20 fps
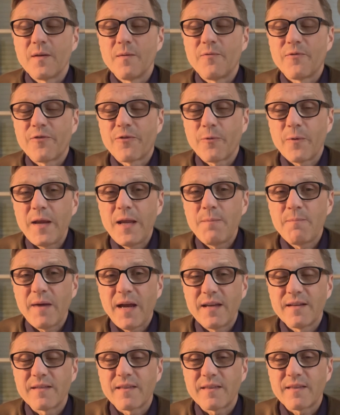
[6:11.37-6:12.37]
the three
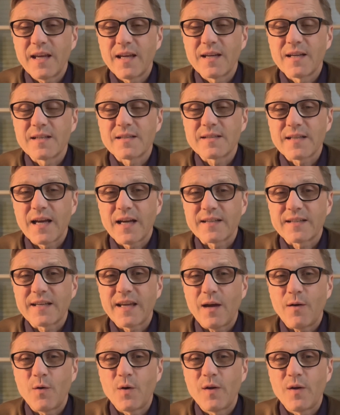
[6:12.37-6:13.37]
main things that
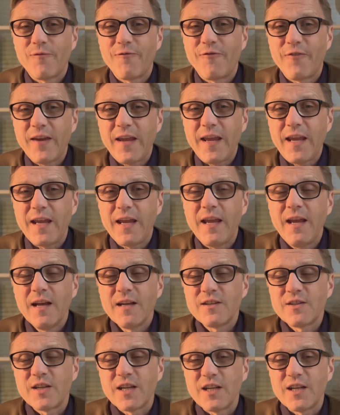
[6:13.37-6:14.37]
Gary Vee
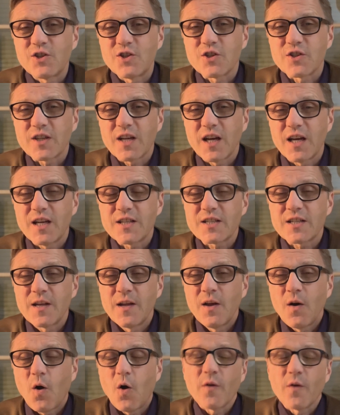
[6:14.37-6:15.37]
teaches us,
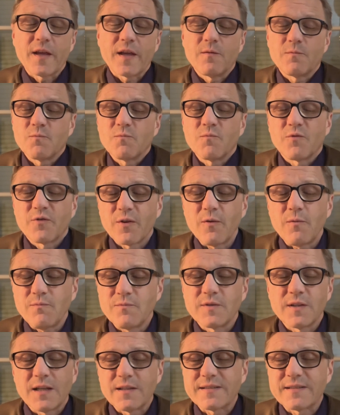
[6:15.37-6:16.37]
or that,
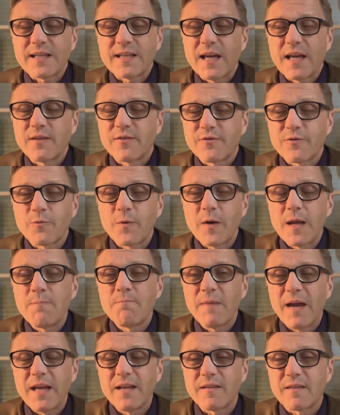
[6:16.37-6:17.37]
let's say, three
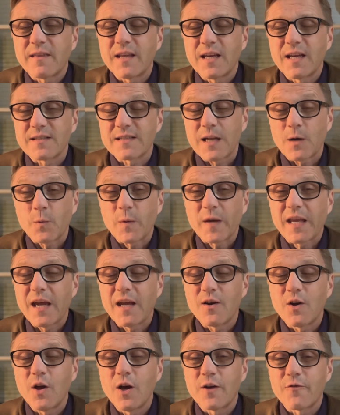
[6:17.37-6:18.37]
main things that we
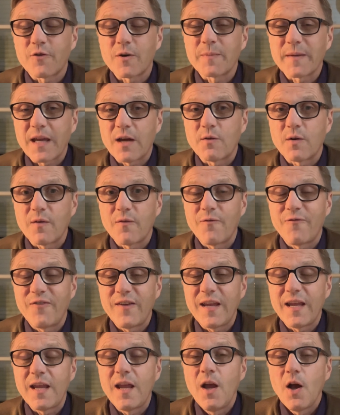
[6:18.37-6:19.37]
can learn from Gary
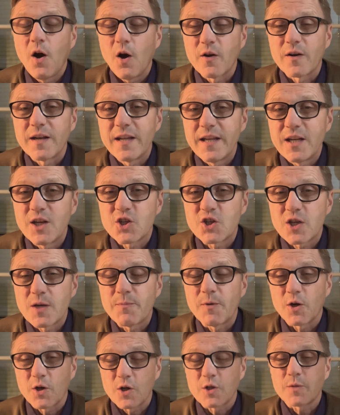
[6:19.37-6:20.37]
Vee on
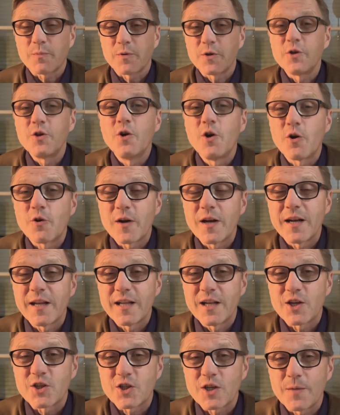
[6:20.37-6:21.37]
leadership, on entrepreneurial
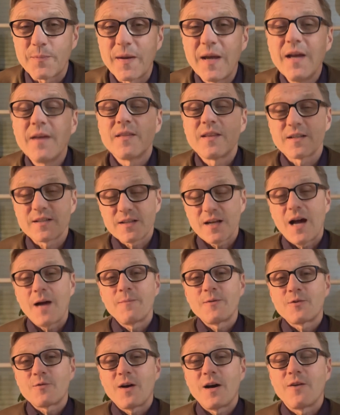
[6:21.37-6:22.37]
leadership. This is
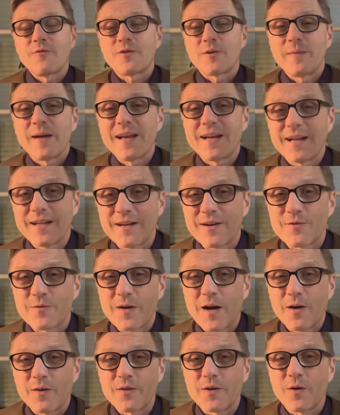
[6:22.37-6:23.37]
Armin Rao from A. Leonard
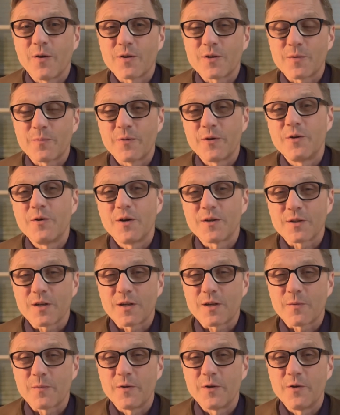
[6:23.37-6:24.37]
Rao, the entrepreneur's
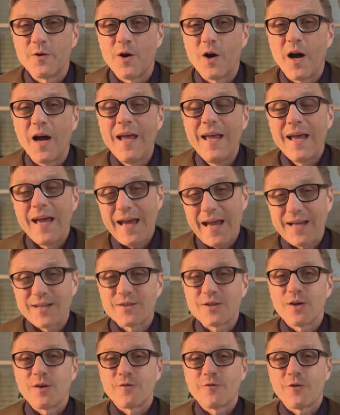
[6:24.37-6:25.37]
entrepreneur.
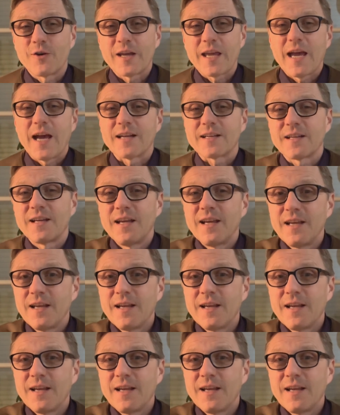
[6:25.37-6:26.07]
And don't forget,